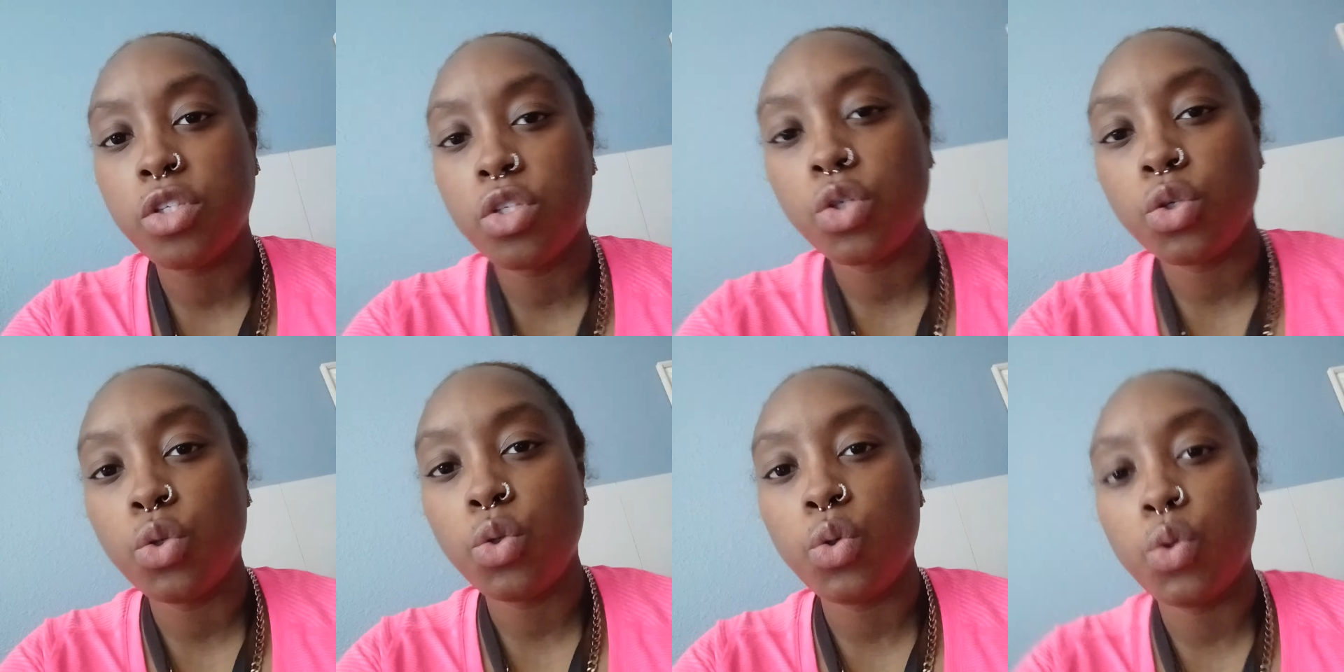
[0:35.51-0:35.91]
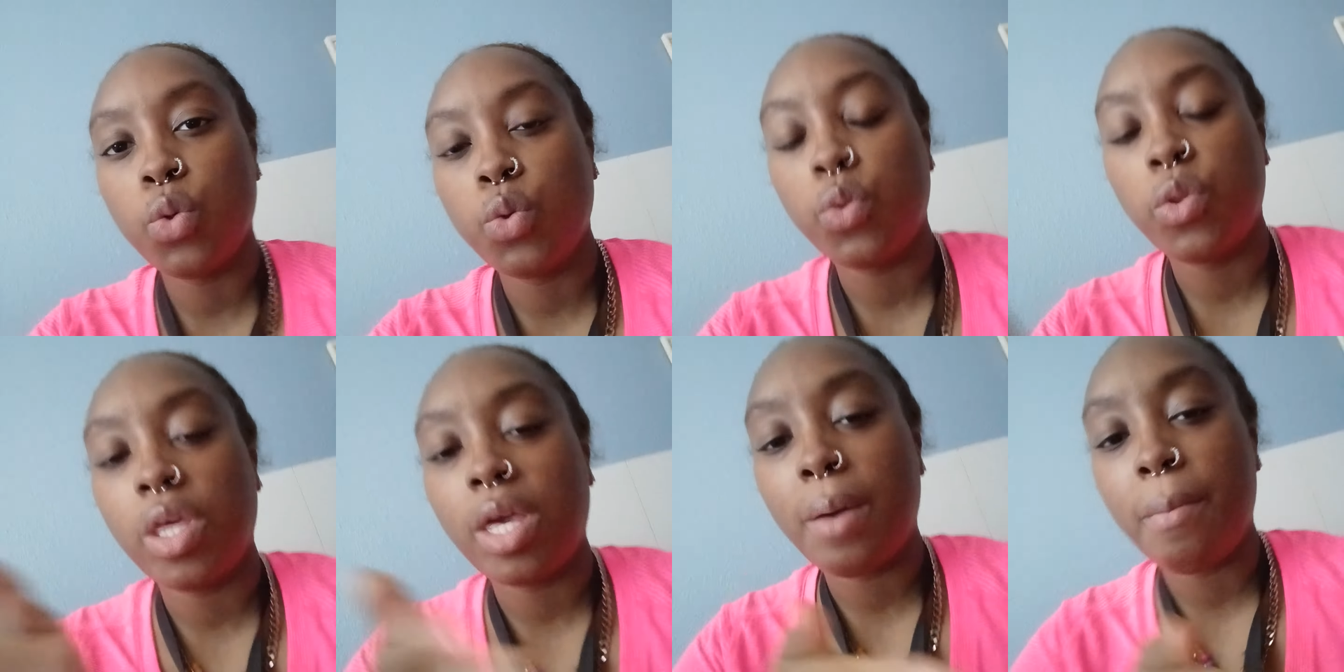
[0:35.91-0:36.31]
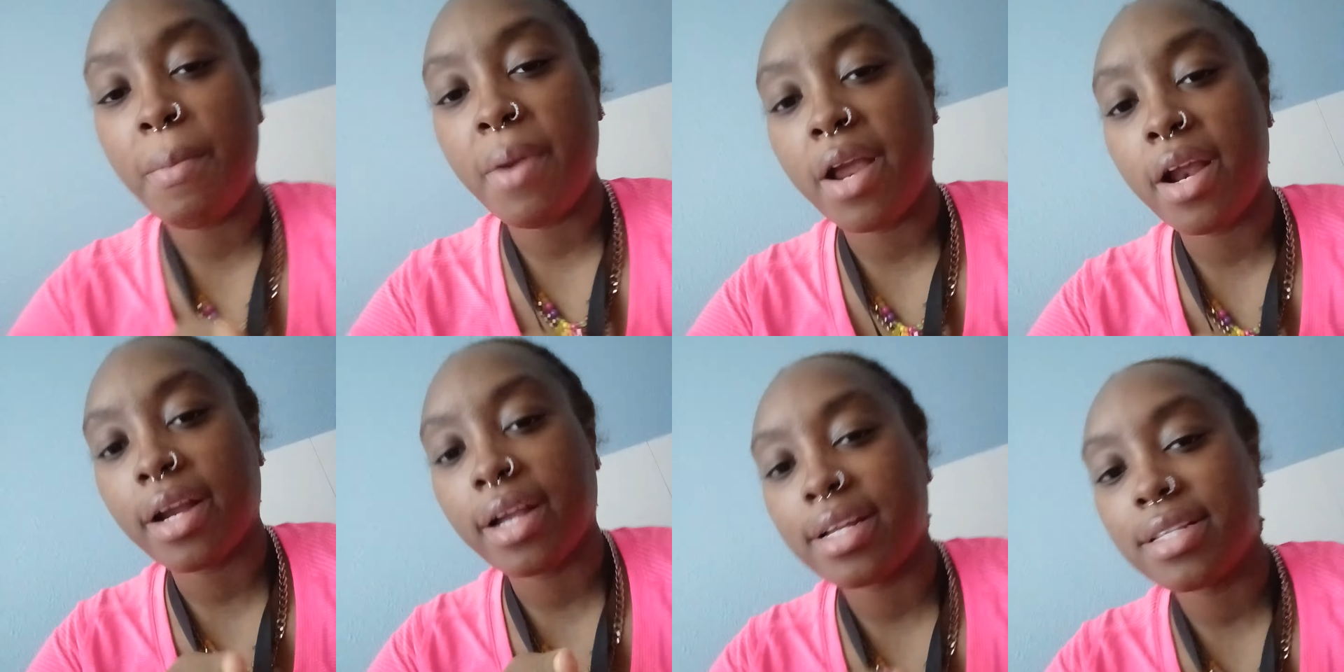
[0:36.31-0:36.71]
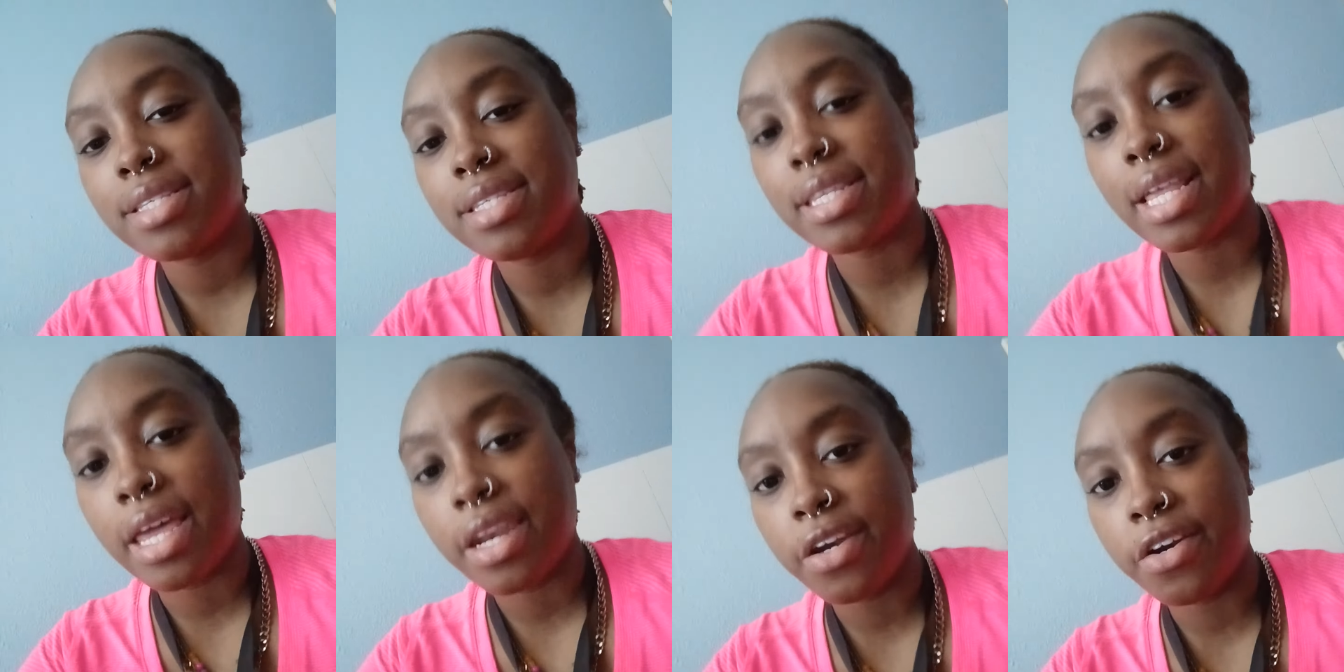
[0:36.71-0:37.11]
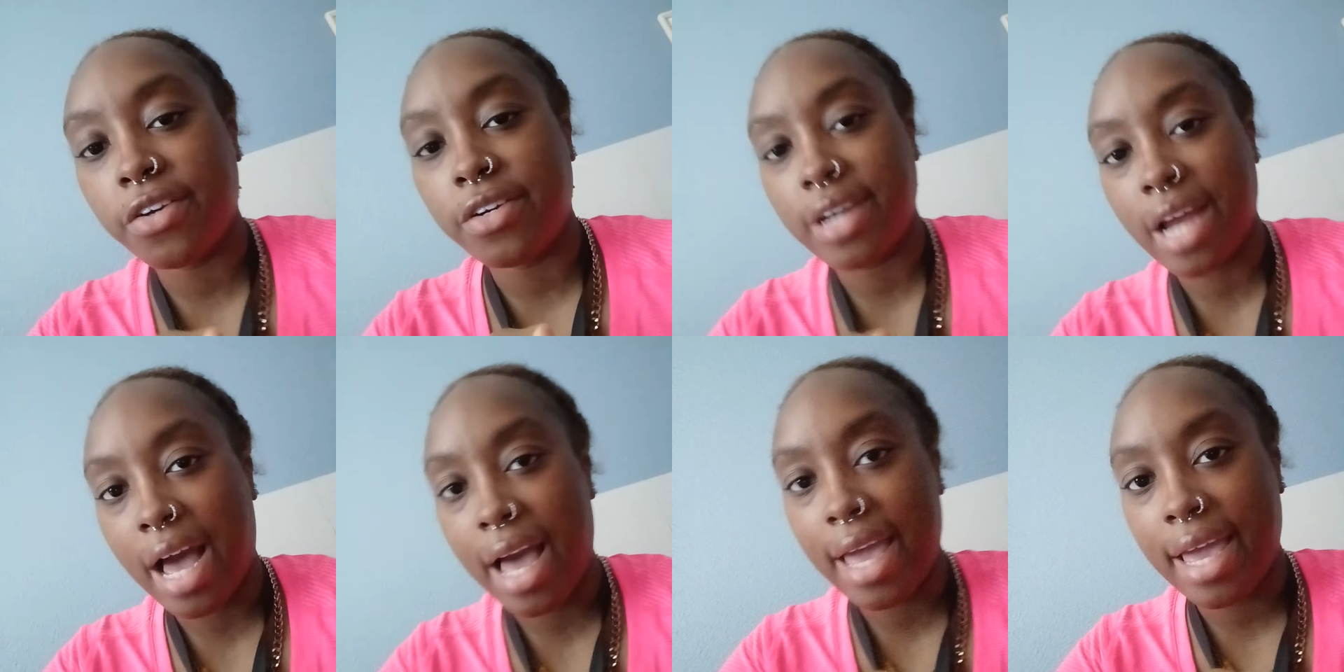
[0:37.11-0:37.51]
to the American
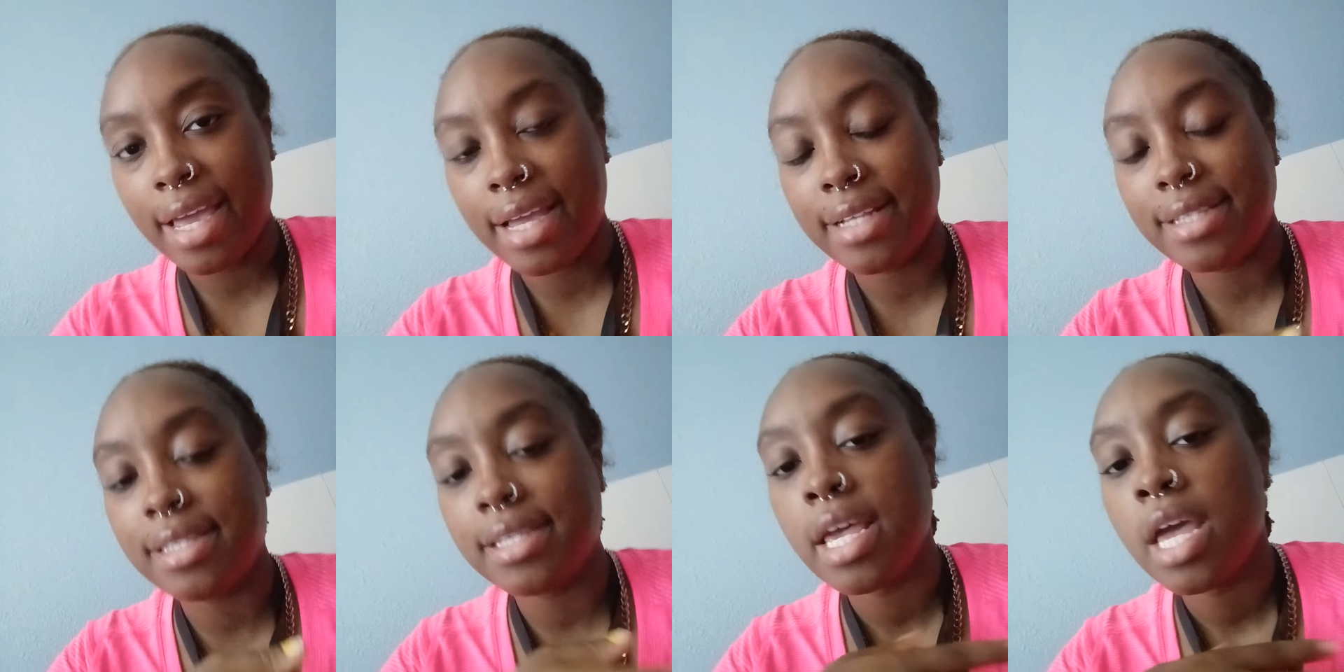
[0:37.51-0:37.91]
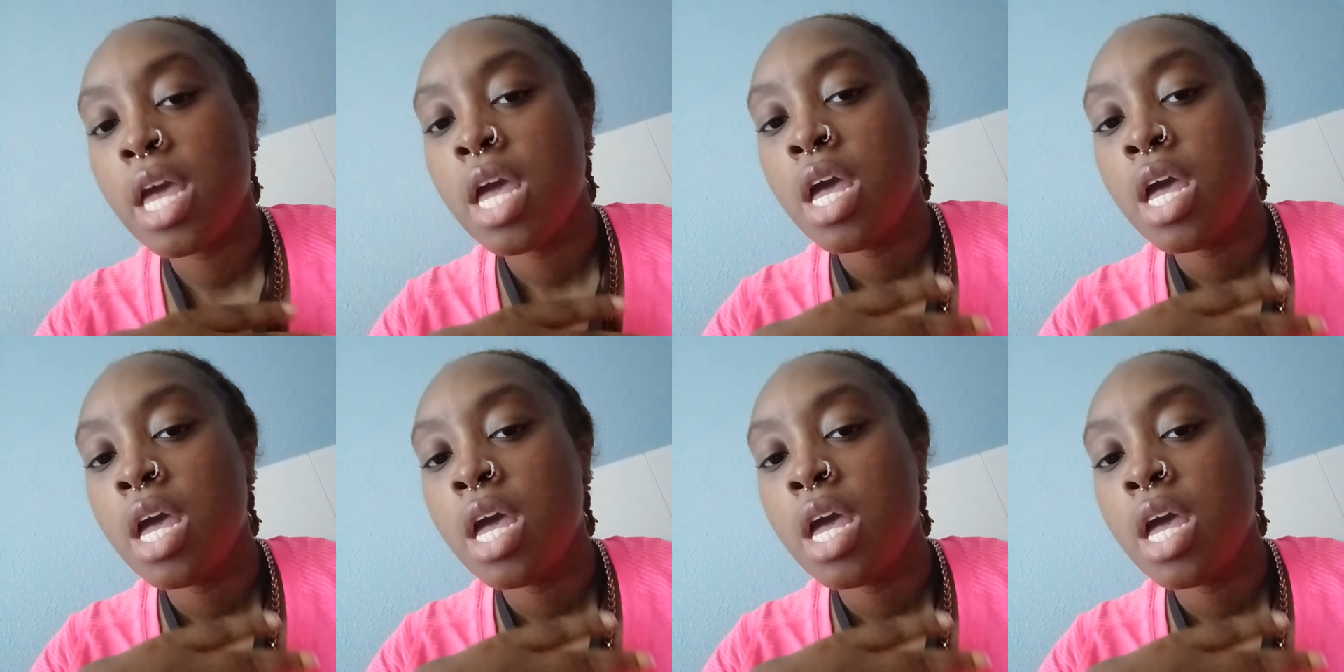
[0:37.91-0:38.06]
standard diet,